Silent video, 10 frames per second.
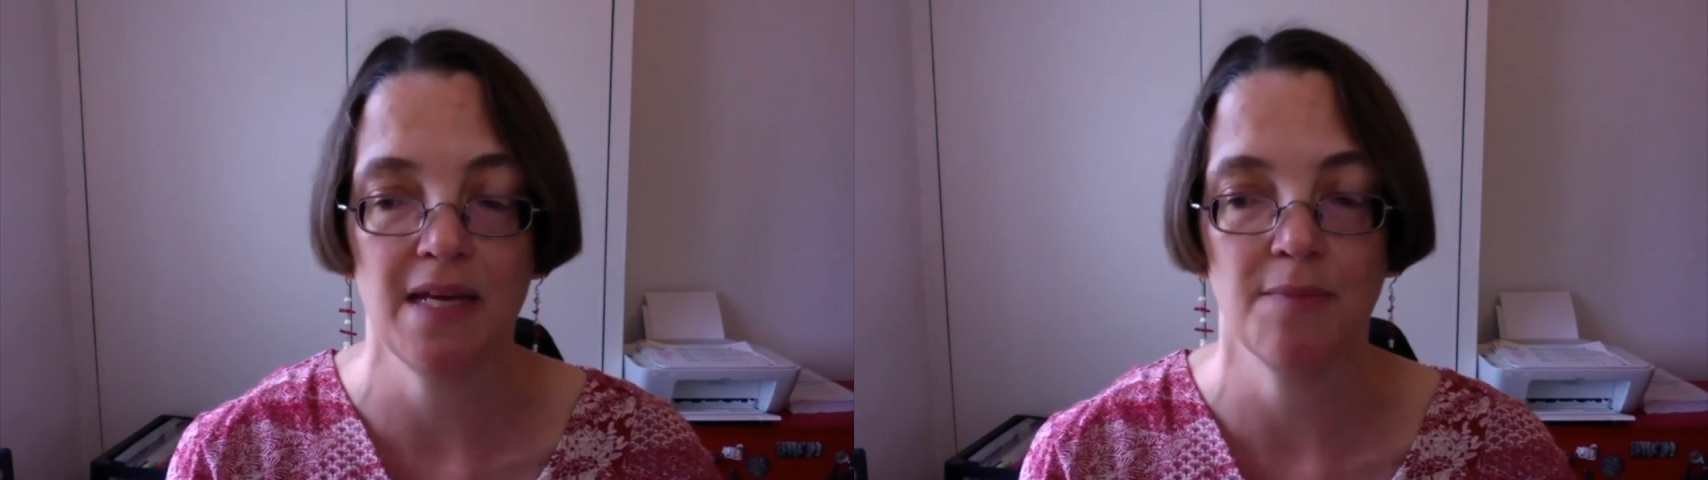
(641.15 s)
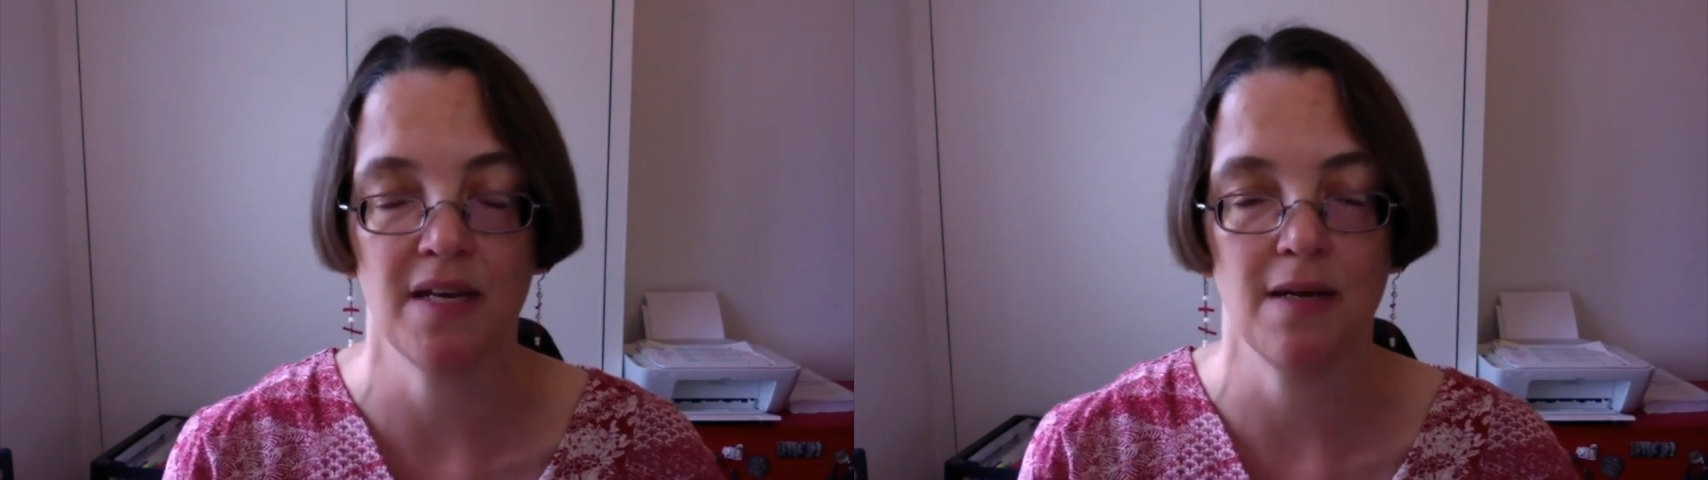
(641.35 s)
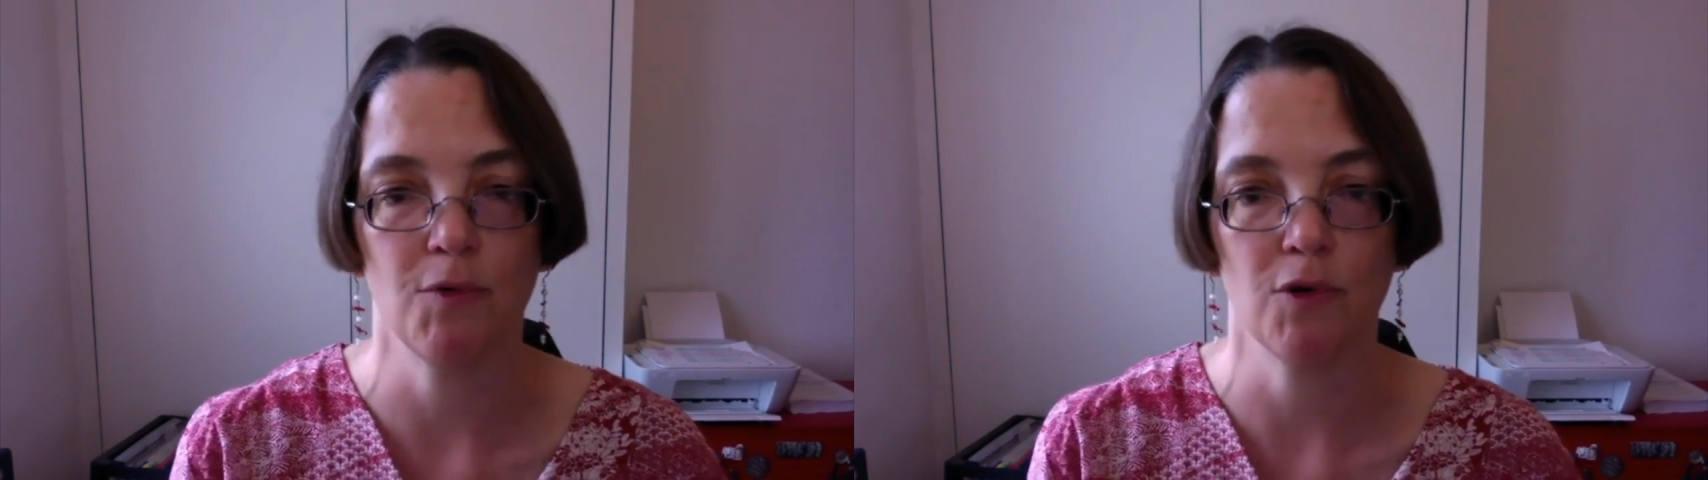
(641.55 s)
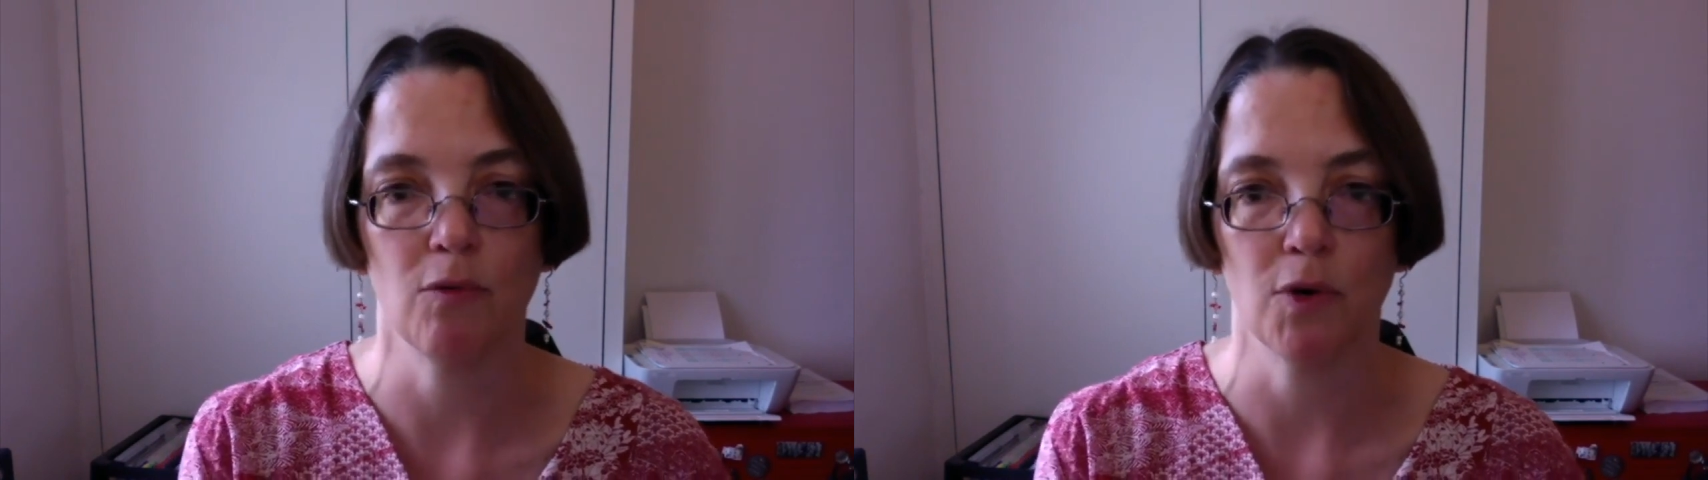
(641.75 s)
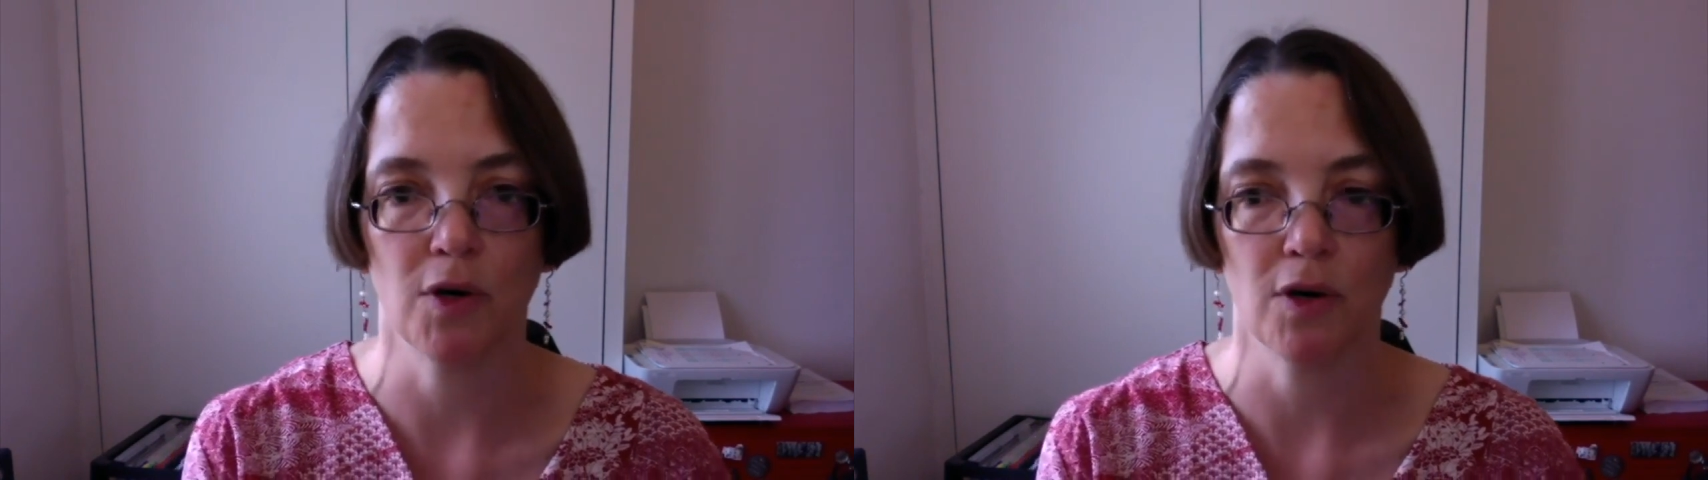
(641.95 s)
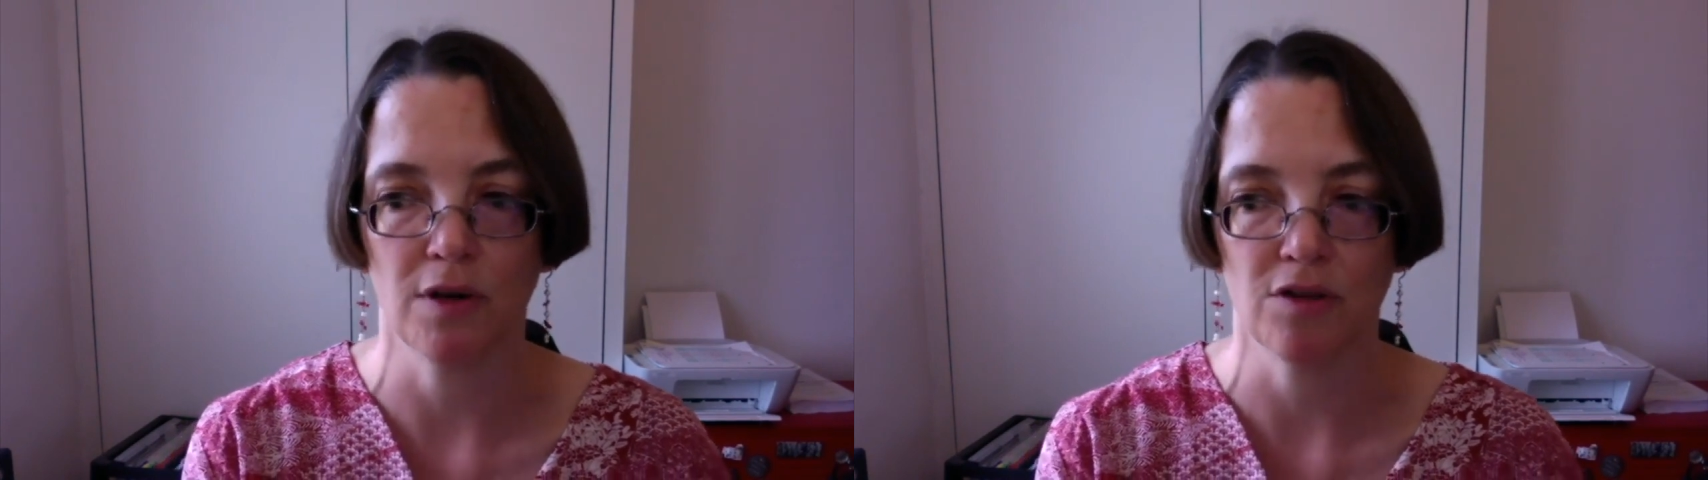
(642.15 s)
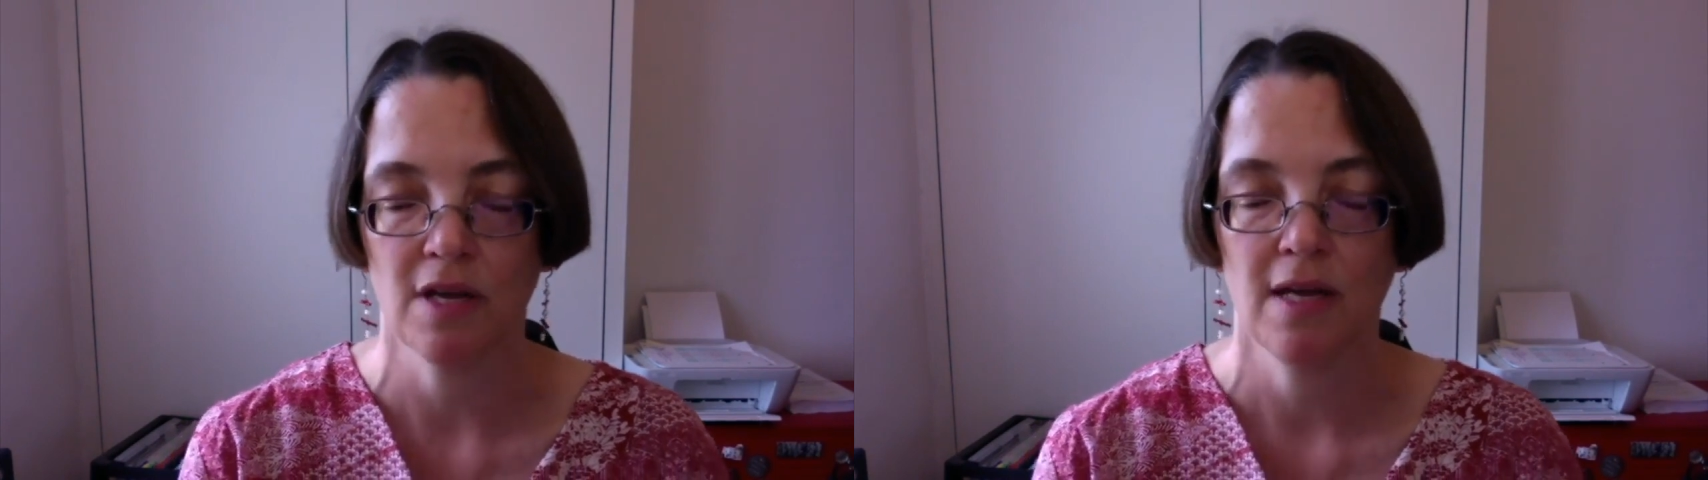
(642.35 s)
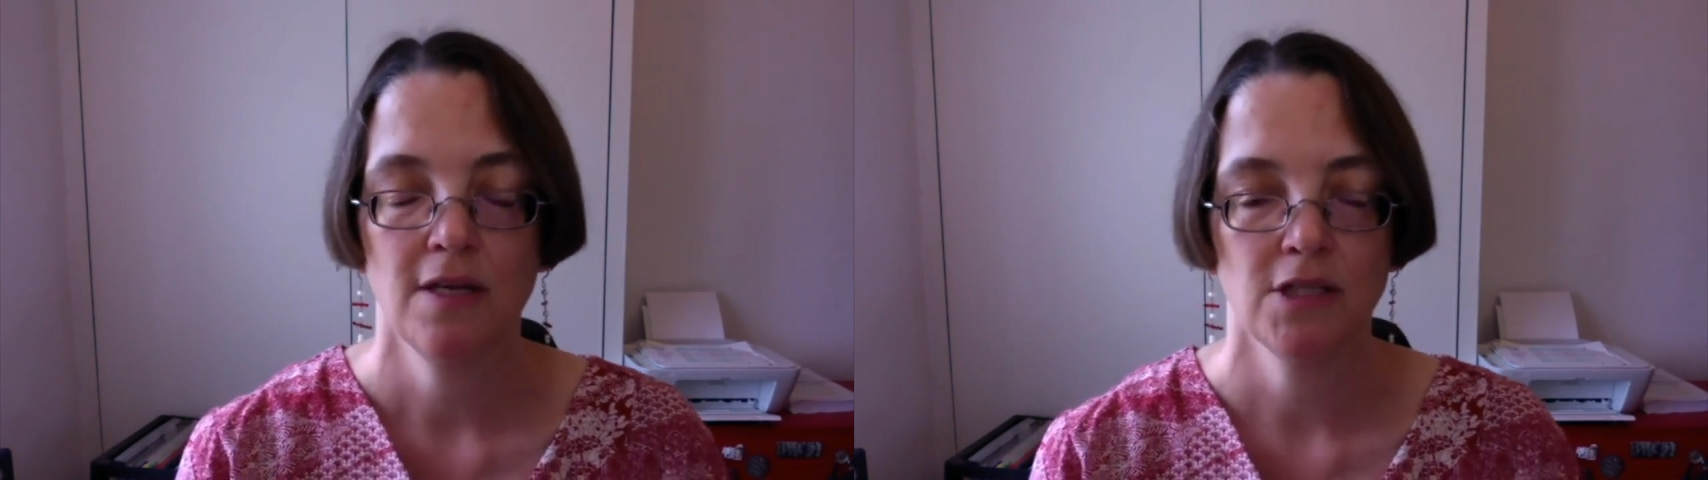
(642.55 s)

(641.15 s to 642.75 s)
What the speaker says: many more workers